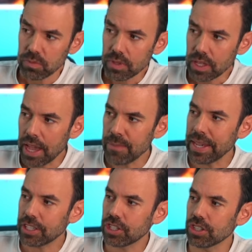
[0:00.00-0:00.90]
I
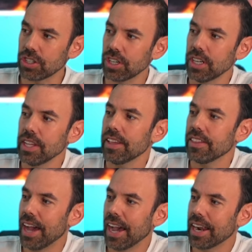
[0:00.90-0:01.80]
make sure
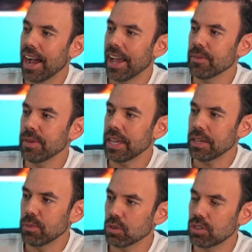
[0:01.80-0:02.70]
that I'm
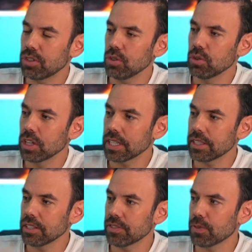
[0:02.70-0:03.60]
able to look at
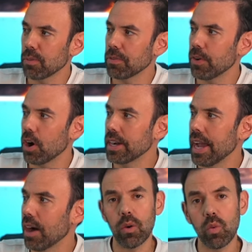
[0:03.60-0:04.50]
this from afar.
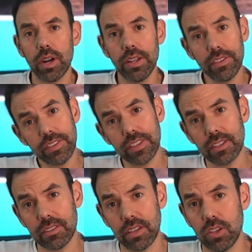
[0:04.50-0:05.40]
Now, one of the
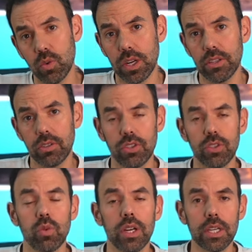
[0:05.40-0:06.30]
things that you wanna do is you
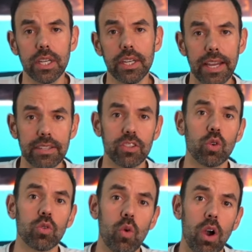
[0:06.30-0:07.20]
wanna connect
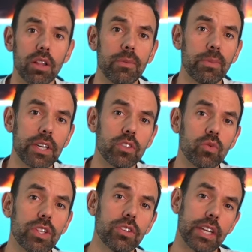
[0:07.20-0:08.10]
your wallet because
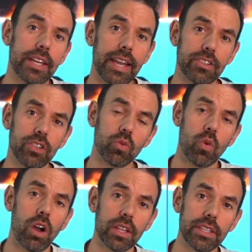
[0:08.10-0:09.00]
when you connect your
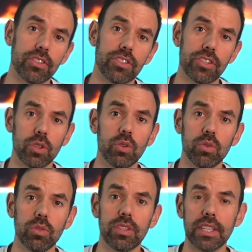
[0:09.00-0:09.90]
wallet
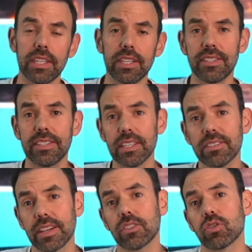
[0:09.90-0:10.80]
to the
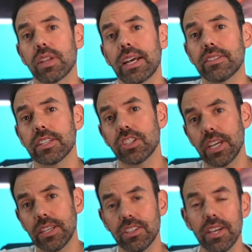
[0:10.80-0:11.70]
decentralized
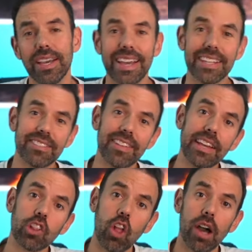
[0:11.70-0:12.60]
exchange, it's
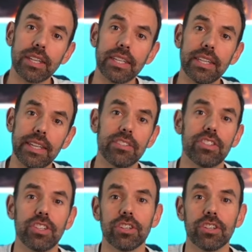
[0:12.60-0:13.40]
like logging into your